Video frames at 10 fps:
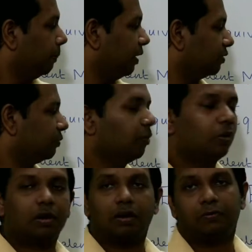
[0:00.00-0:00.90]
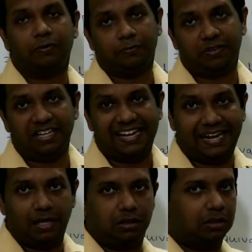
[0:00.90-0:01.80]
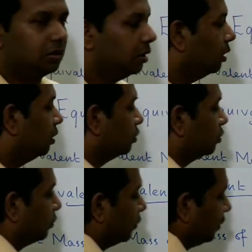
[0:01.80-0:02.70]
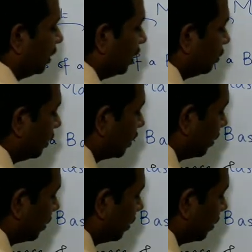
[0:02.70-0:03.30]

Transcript: plus 4 58 so 58 will